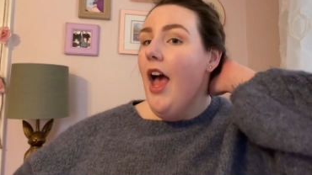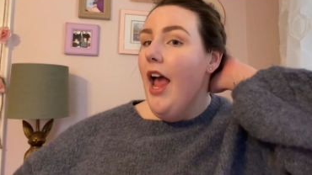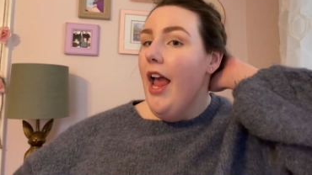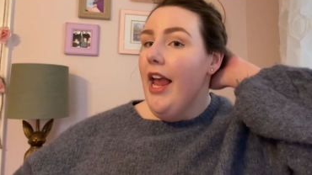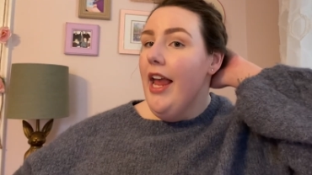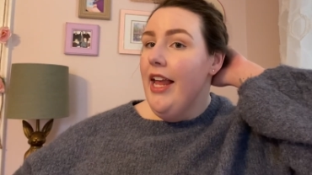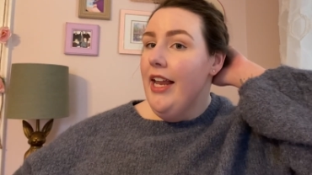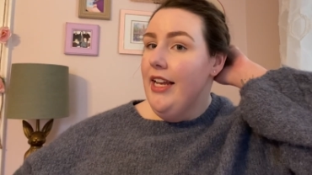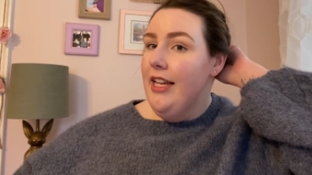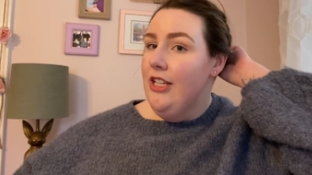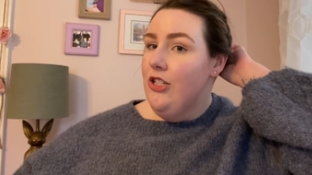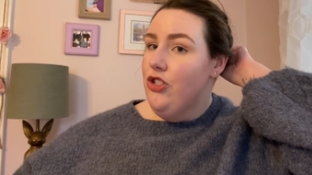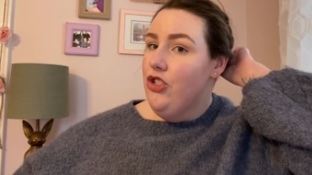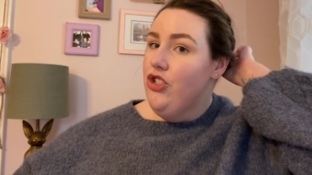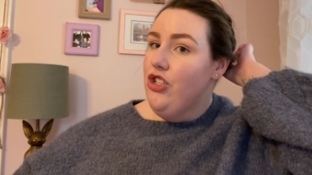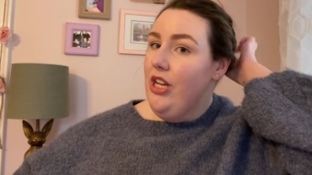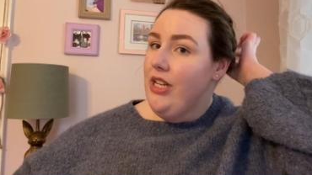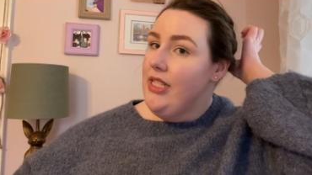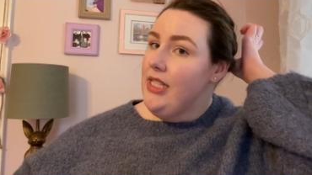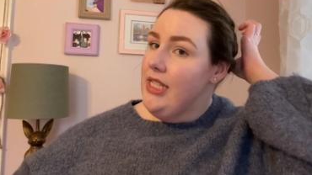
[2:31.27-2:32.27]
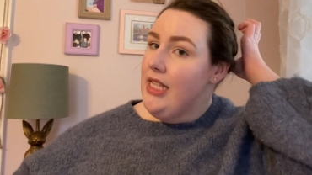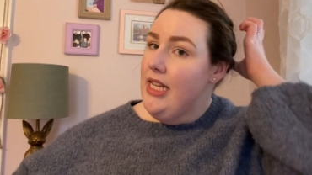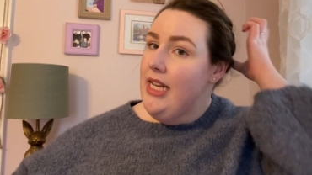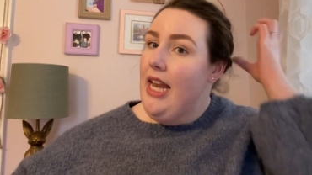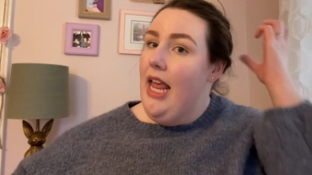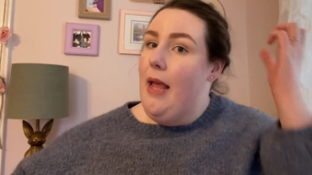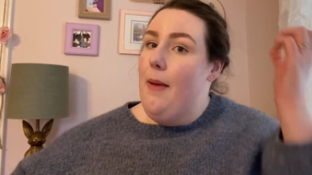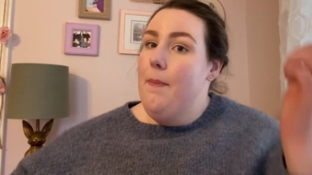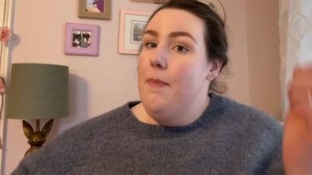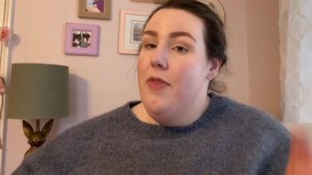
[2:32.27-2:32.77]
It is just the
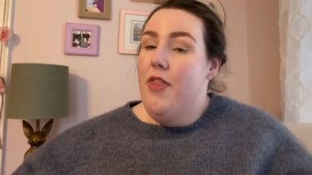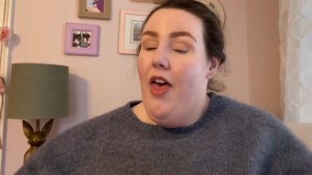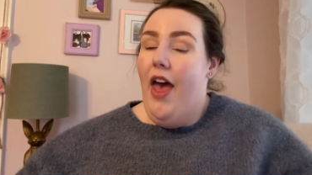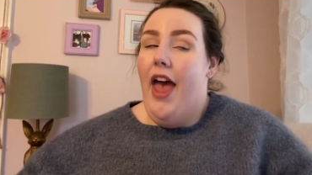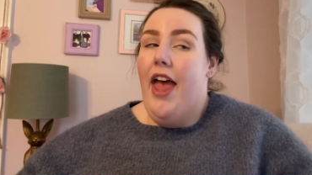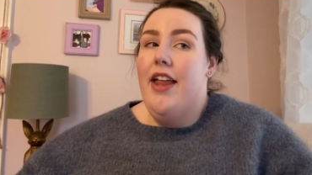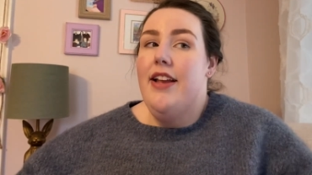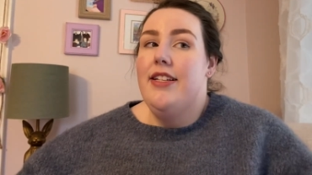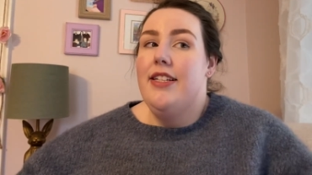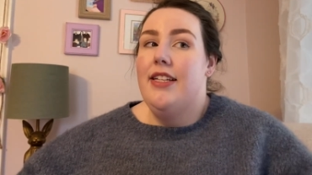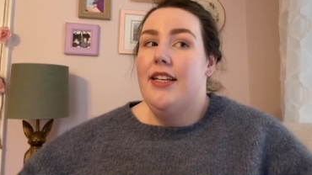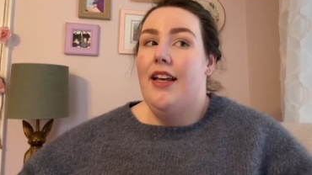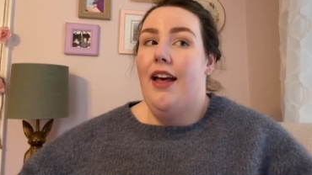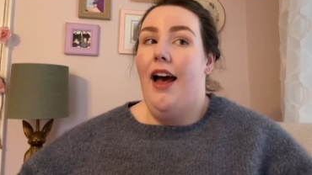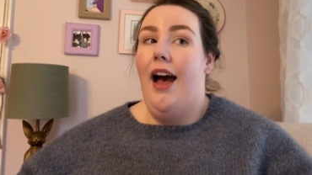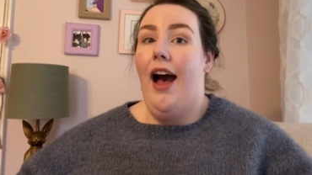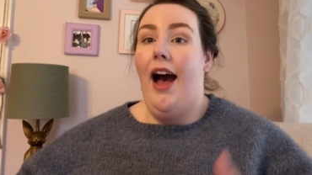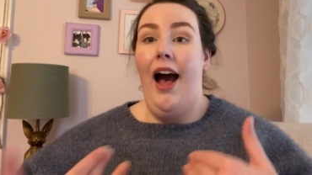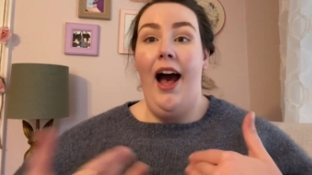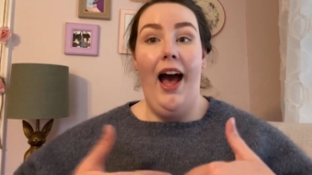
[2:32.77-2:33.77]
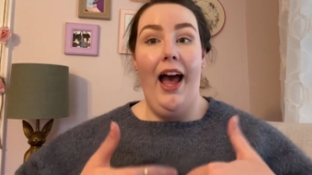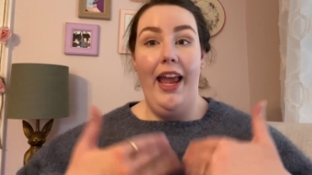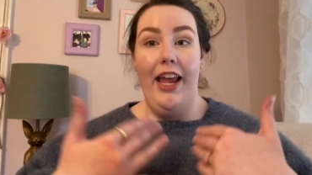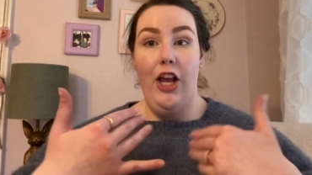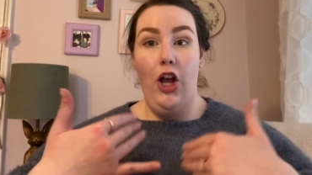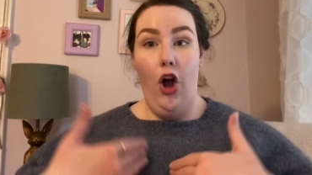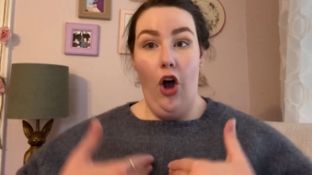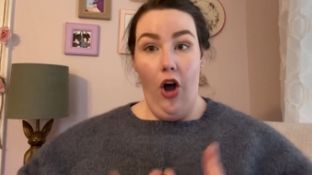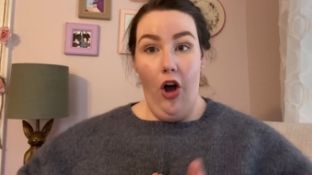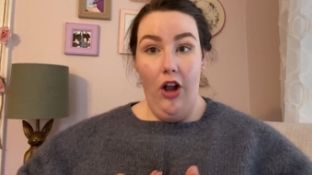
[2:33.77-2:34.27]
name that I
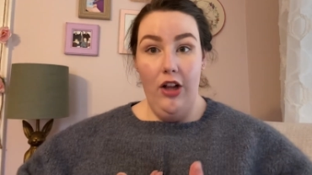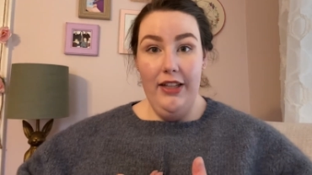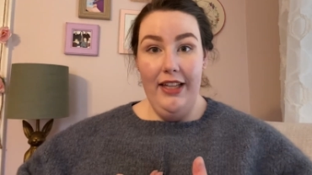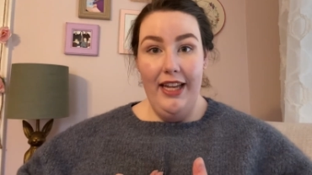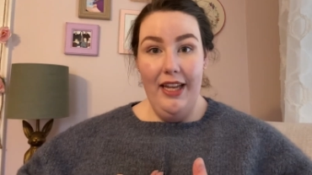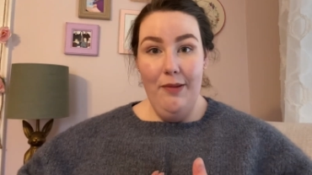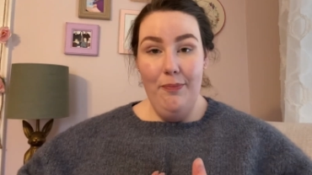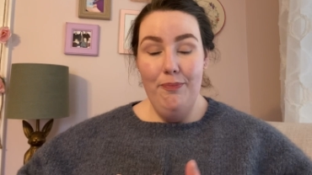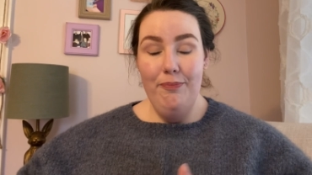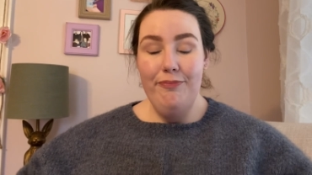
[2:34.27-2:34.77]
call him.